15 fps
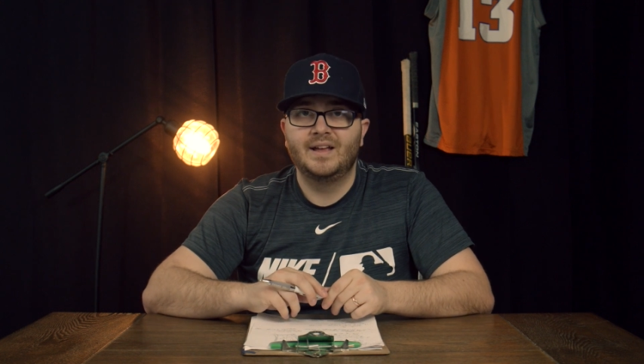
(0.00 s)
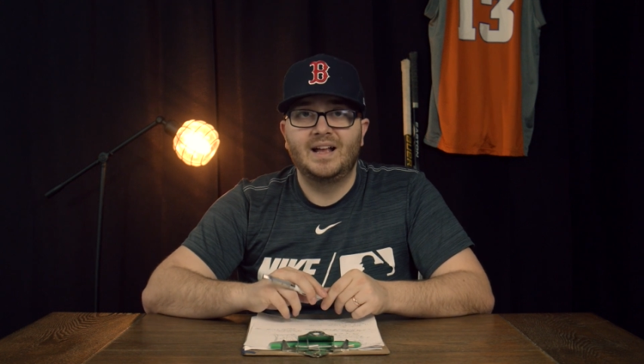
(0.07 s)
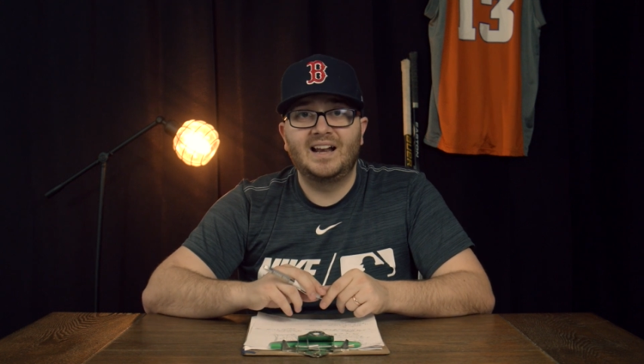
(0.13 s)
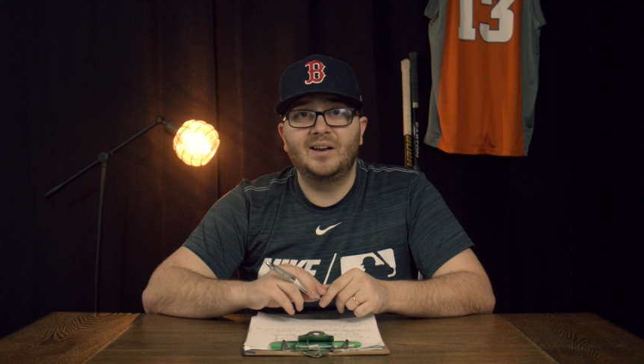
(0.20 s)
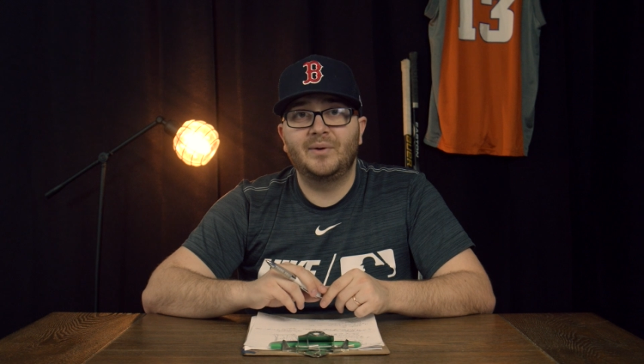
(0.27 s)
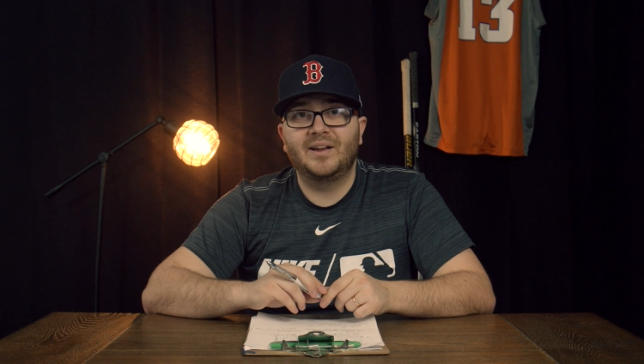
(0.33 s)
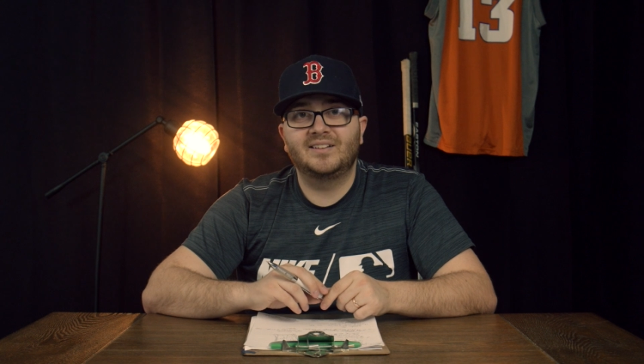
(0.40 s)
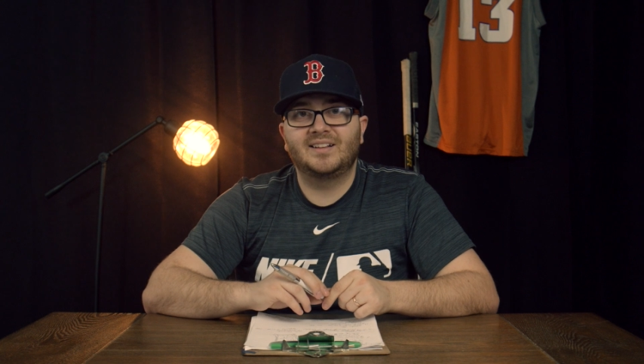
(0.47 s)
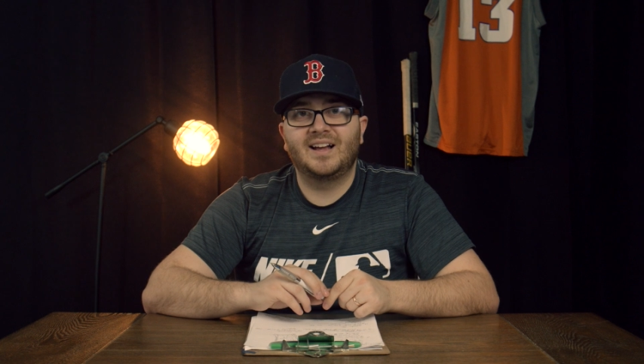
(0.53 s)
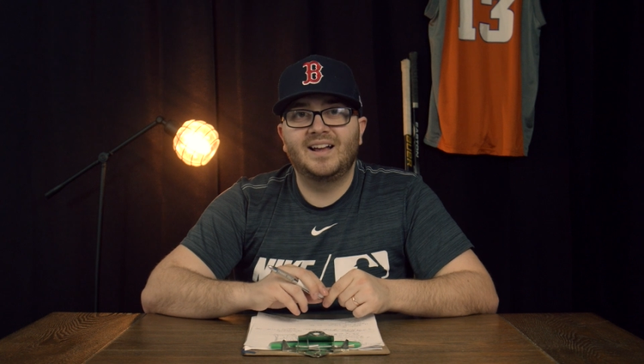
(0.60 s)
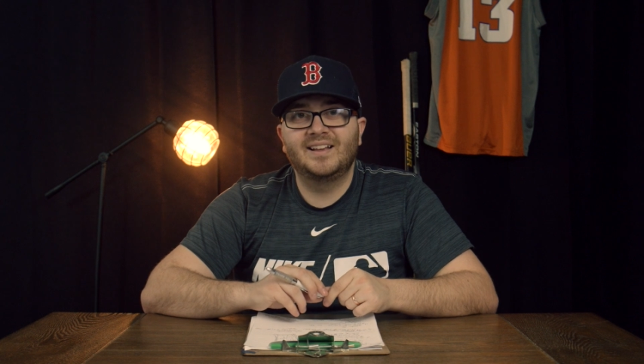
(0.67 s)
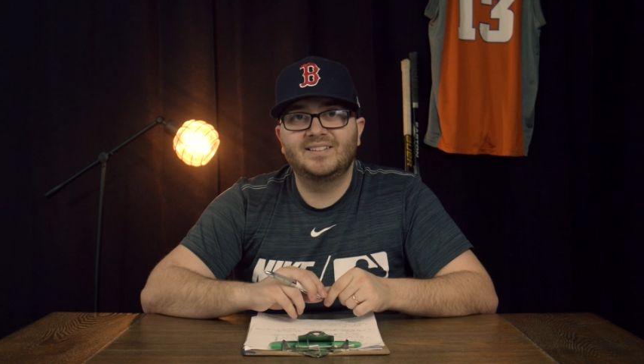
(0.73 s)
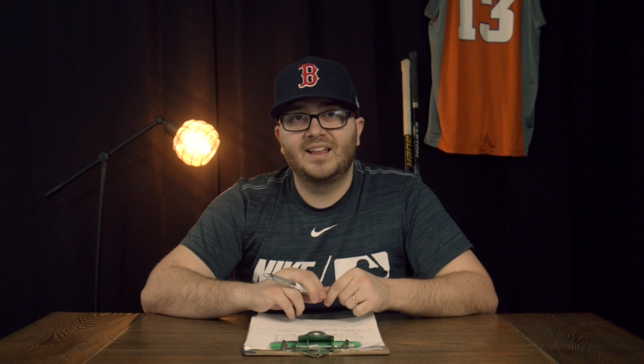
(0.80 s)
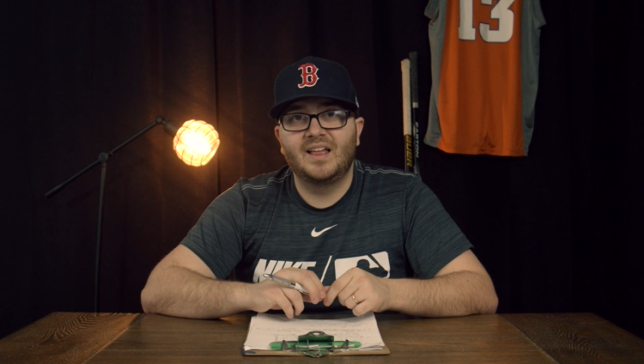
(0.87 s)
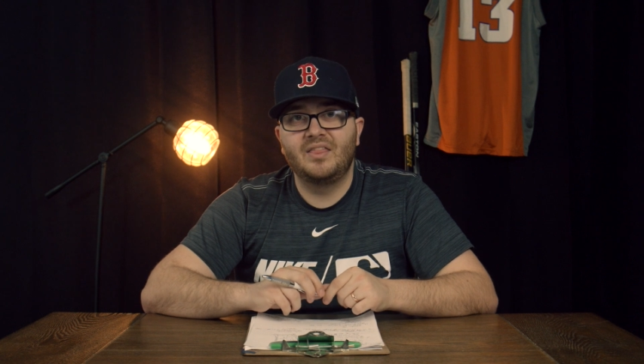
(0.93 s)
anyways,
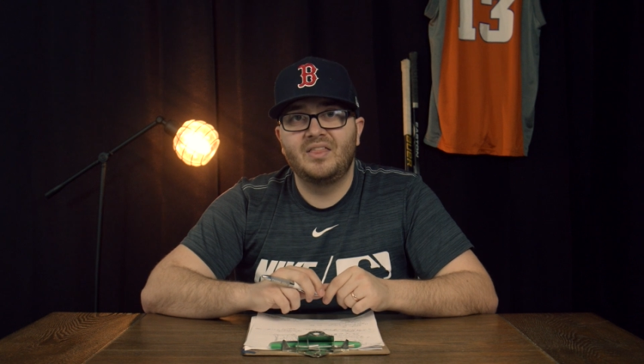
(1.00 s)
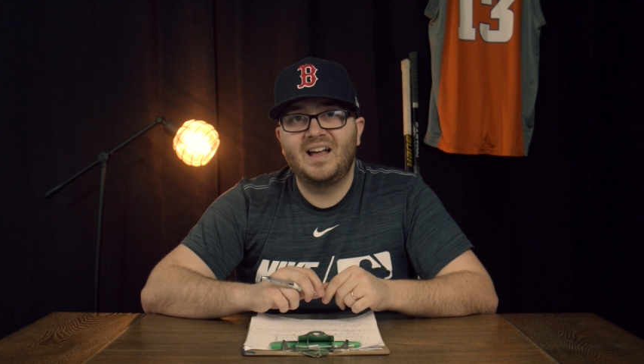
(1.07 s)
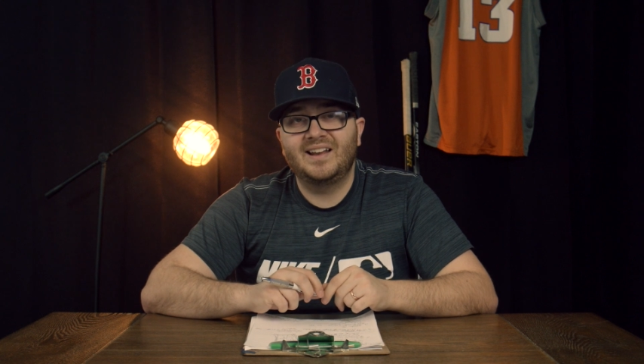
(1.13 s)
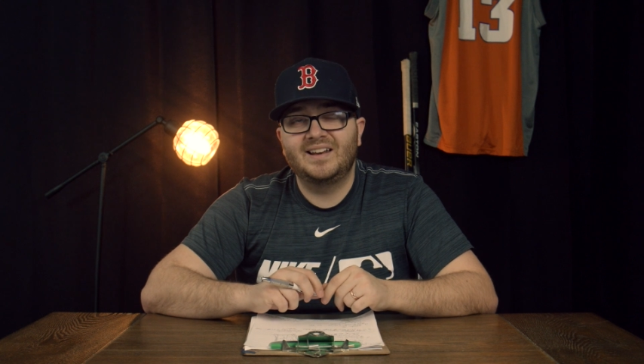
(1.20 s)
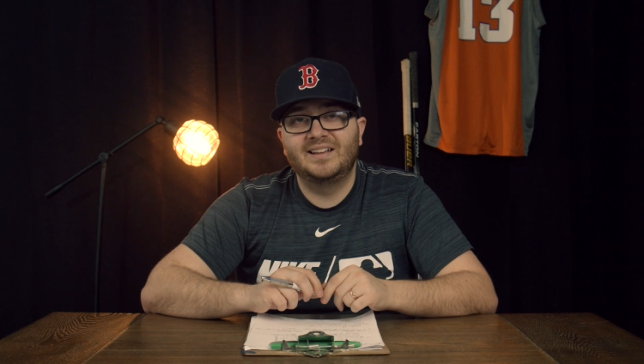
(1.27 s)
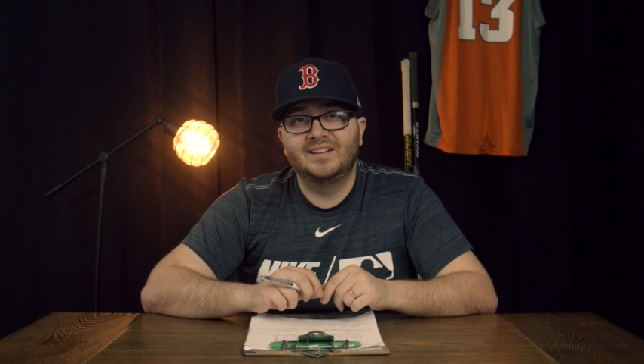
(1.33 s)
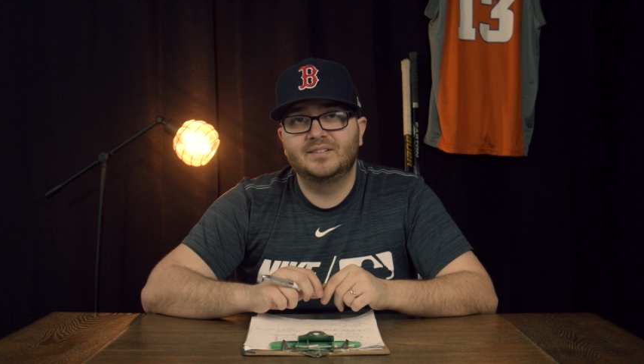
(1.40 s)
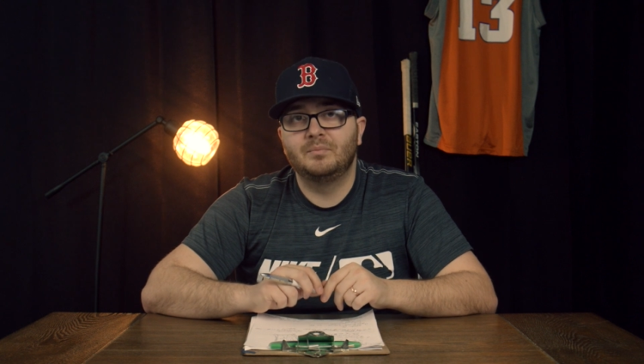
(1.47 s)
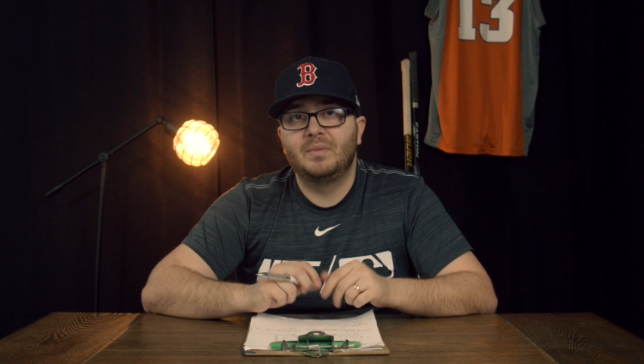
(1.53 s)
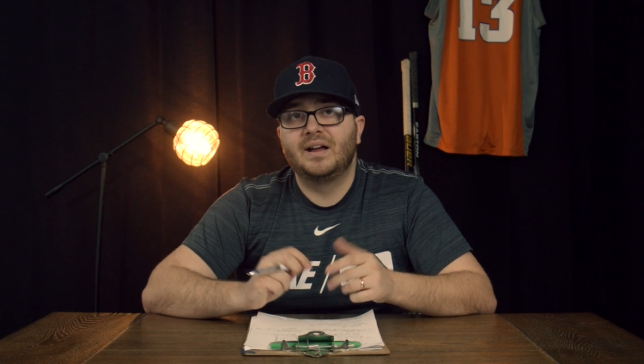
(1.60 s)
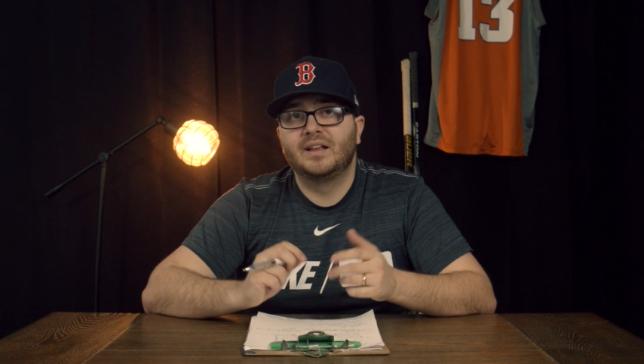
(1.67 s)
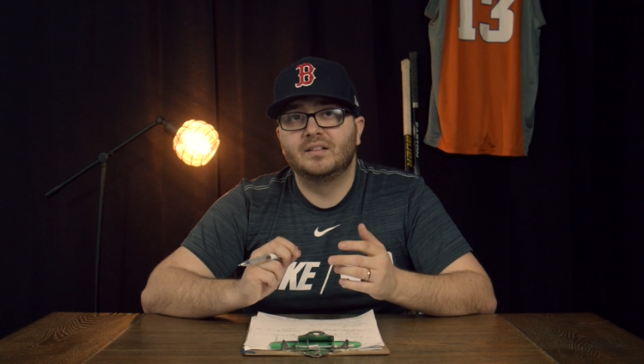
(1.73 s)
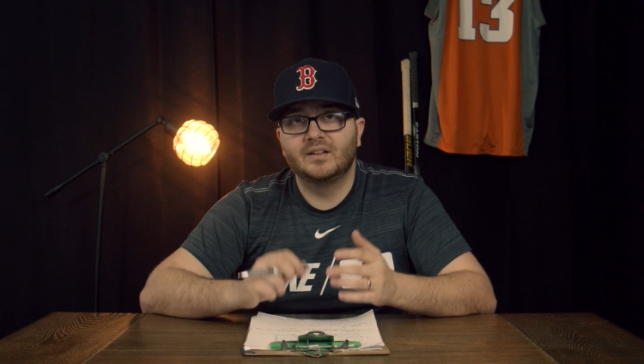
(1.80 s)
guys, that is my